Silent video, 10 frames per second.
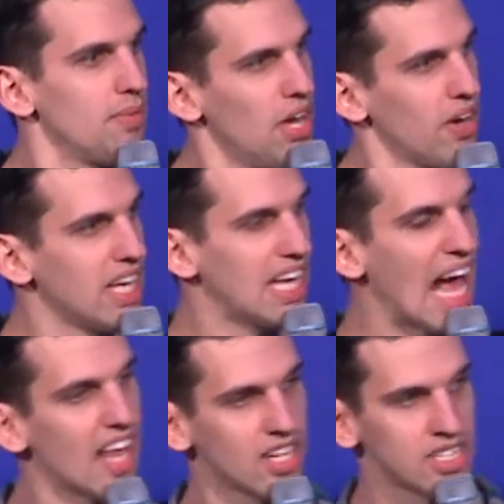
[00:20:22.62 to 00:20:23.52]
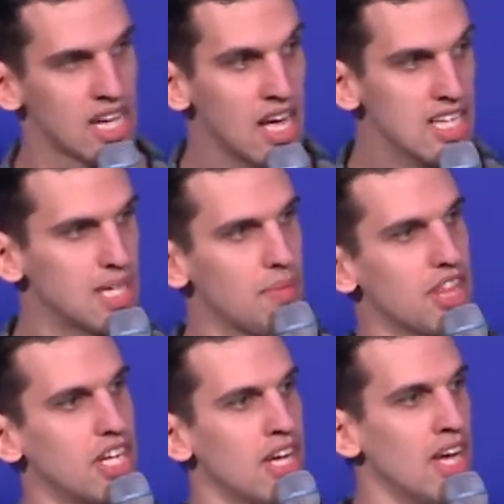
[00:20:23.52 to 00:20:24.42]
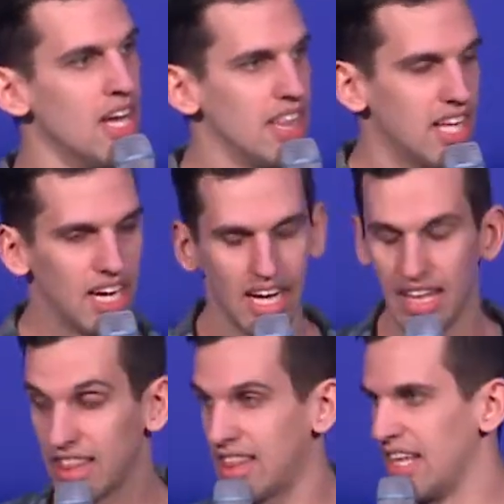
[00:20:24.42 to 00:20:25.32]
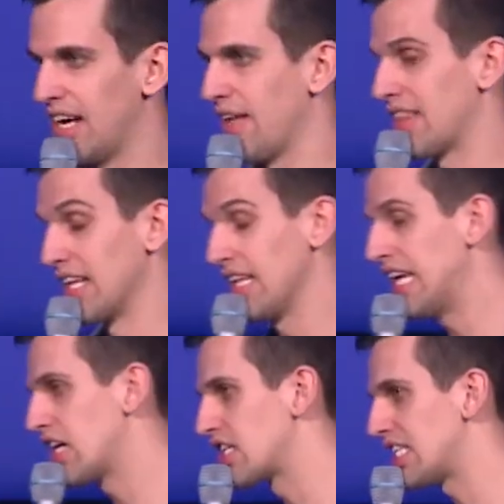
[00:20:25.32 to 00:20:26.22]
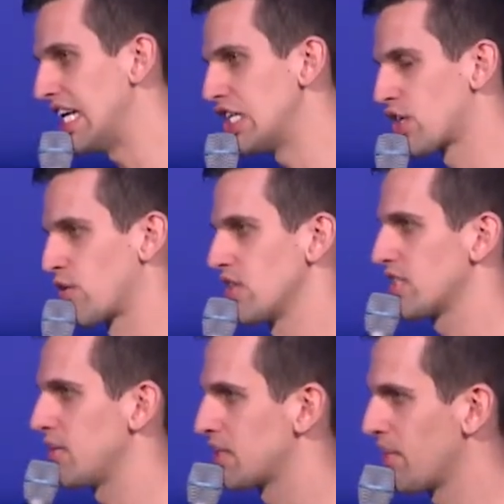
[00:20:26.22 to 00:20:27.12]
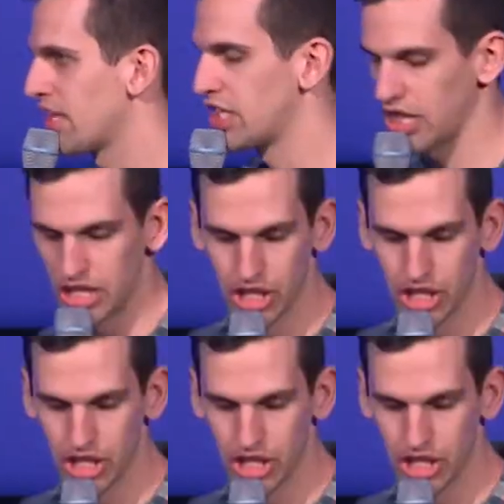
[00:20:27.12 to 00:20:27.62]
No, he gathers some of the the the, the leaders in Jerusalem, some of the, the